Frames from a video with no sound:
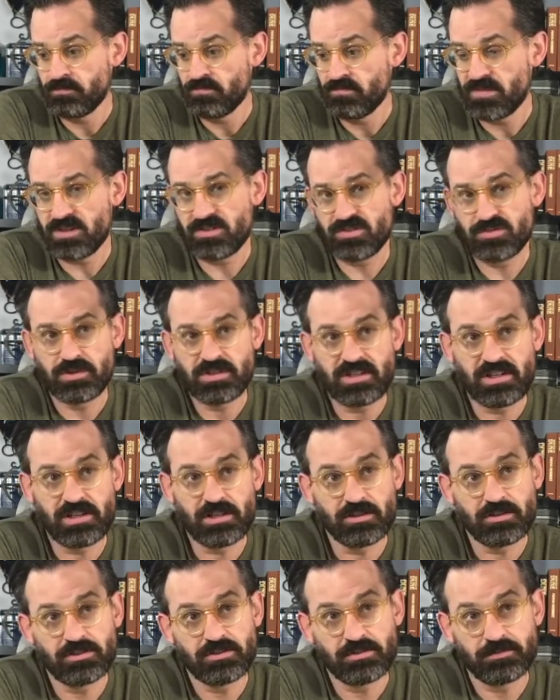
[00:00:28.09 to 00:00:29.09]
this
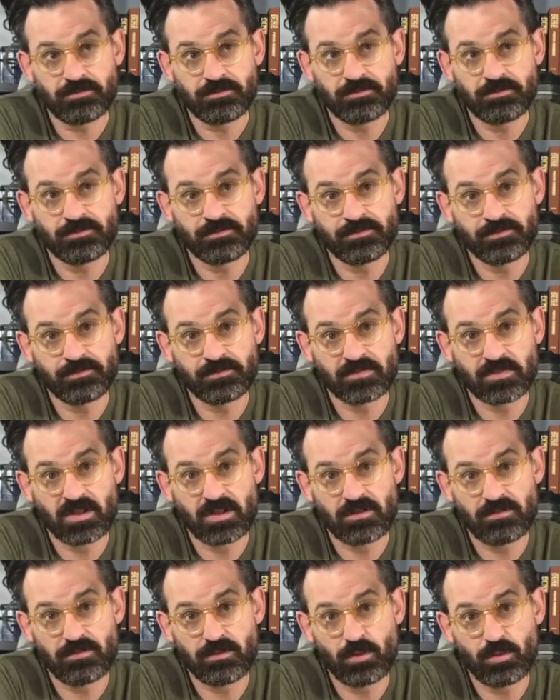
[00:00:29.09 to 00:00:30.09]
retails
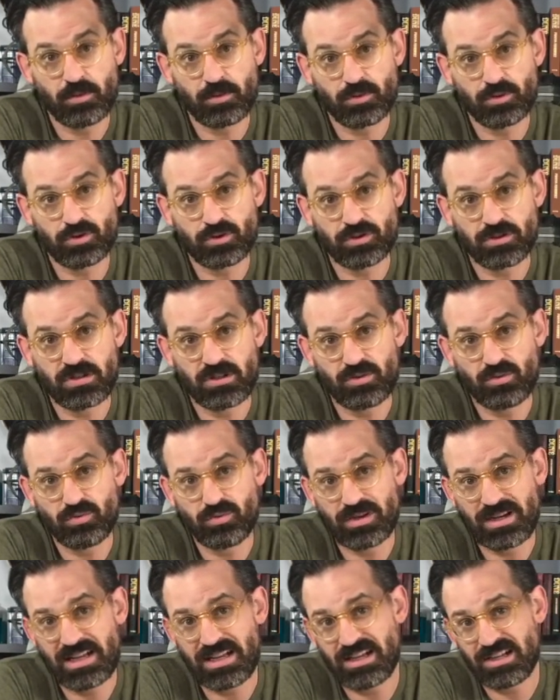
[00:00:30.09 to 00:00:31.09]
for
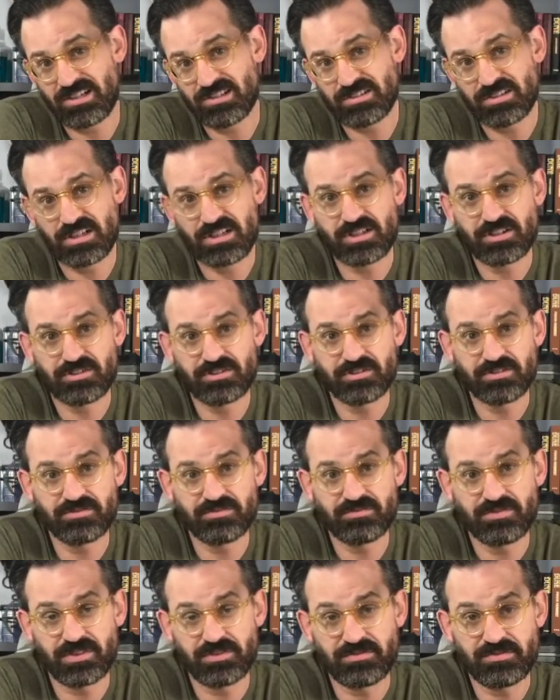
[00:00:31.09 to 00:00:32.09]
around one hundred
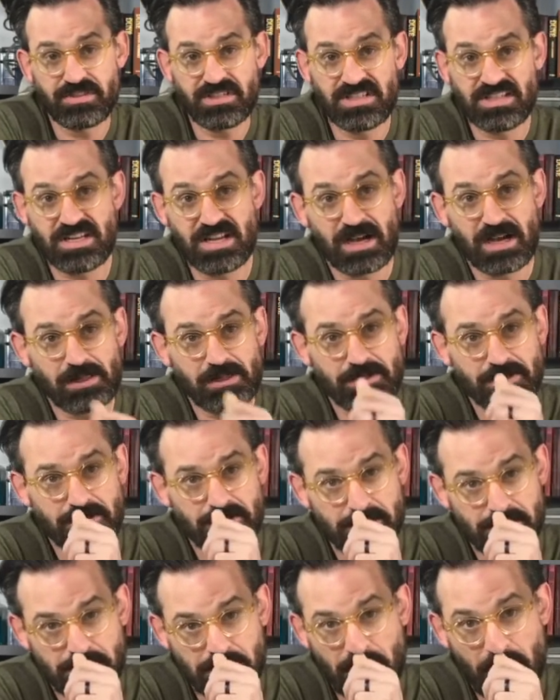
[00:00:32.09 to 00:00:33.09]
fifty
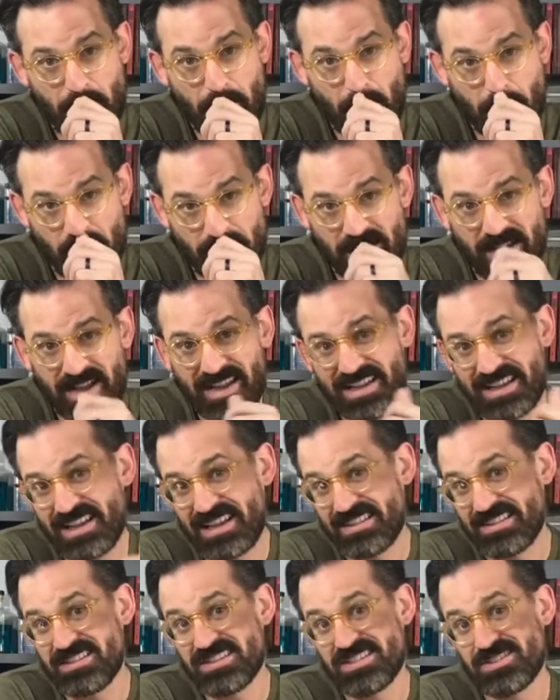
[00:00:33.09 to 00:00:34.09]
dollars. When I
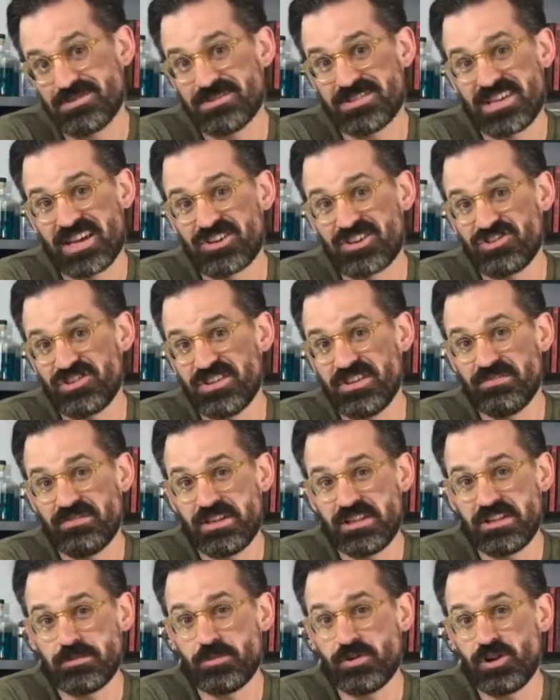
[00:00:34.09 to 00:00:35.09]
got this, it was actually
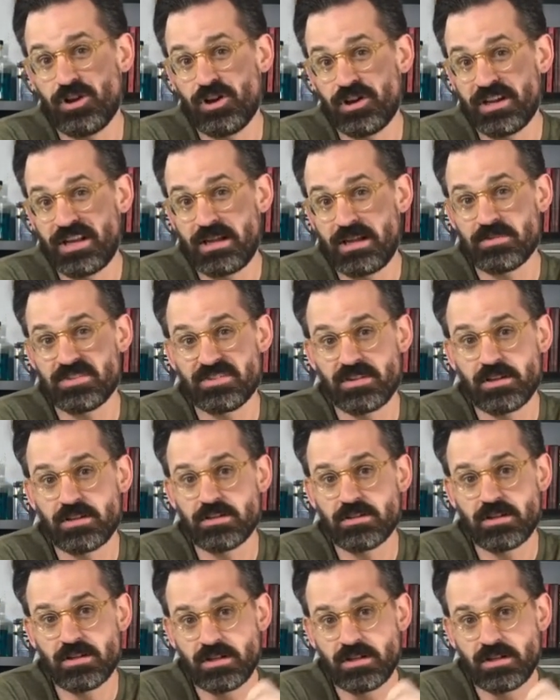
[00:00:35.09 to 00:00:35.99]
available on Amazon.